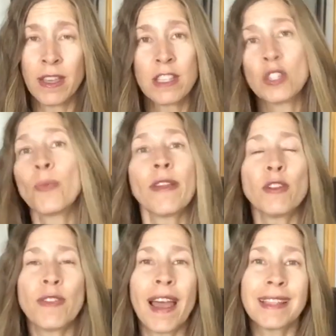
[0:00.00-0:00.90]
So whether
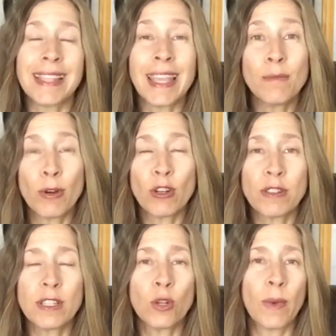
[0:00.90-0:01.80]
that's in
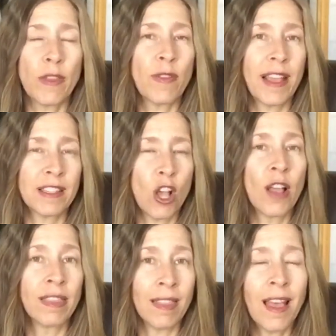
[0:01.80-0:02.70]
person or whether that's
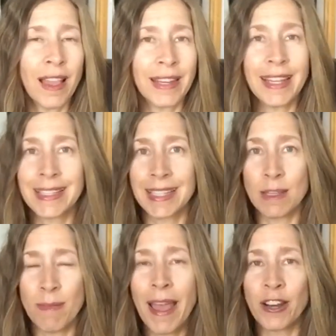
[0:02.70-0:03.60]
online, it
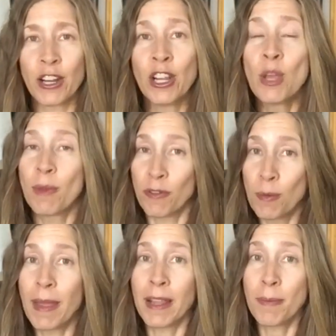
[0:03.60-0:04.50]
doesn't matter. But for
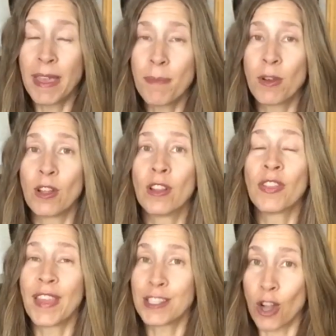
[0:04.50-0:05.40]
many people,
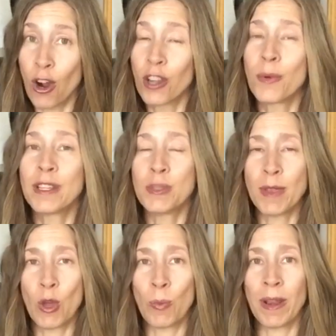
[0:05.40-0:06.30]
things are going to be
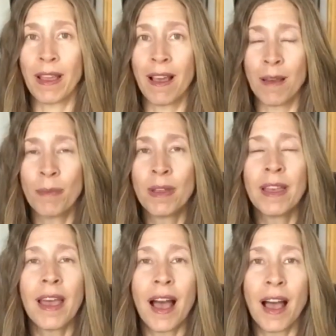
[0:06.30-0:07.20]
opening up,
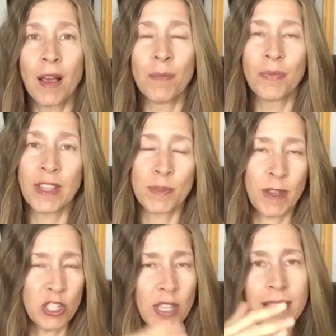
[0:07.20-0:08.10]

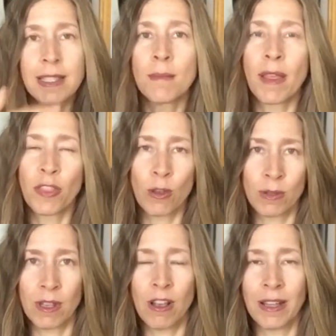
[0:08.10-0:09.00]
especially as the month goes
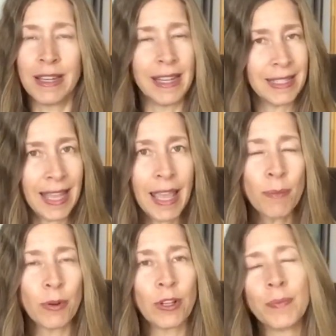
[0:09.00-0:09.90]
on and into
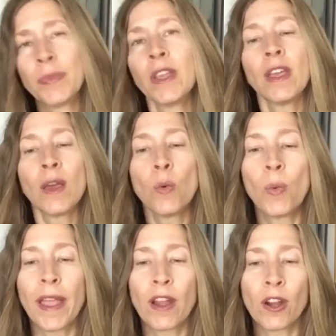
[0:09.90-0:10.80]
April,
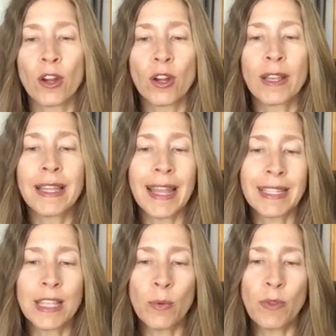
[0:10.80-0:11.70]
where
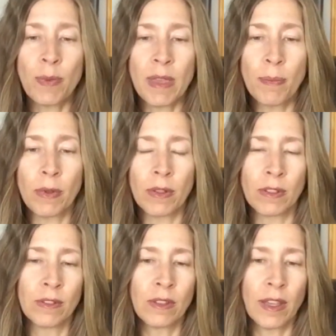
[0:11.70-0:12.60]
connecting with
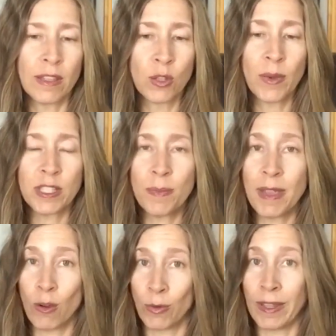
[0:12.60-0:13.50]
people is going to be
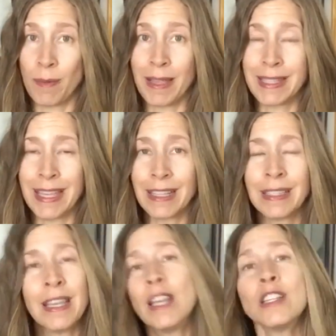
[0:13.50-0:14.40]
a really big deal.
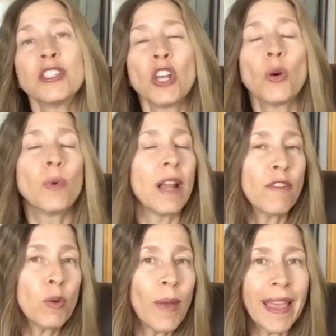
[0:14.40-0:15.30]
So
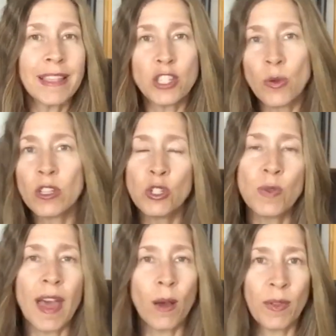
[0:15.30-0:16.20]
whatever ways you can do
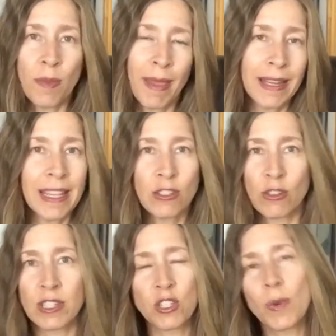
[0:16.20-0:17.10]
that with the mandates or
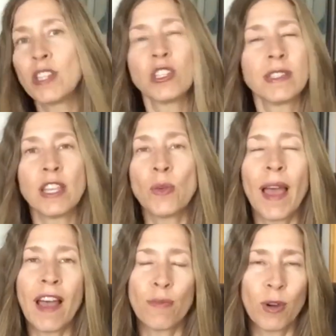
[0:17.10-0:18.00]
situations that you
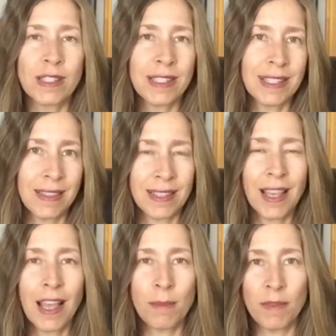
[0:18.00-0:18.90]
have present at the
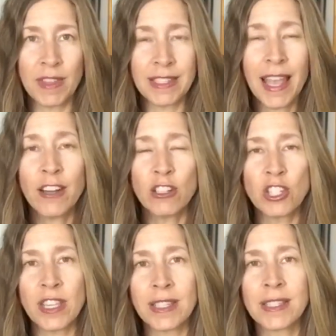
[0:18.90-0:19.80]
time of these
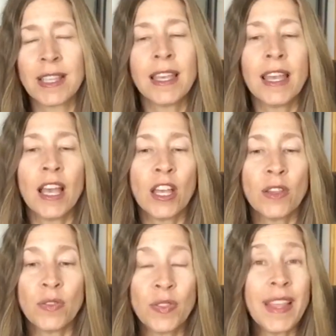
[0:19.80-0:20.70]
energies,
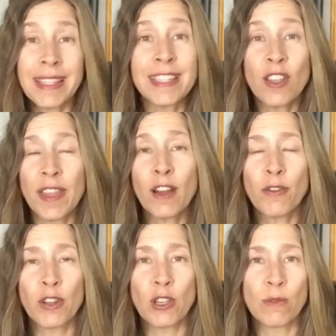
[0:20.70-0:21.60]
it's still there for you.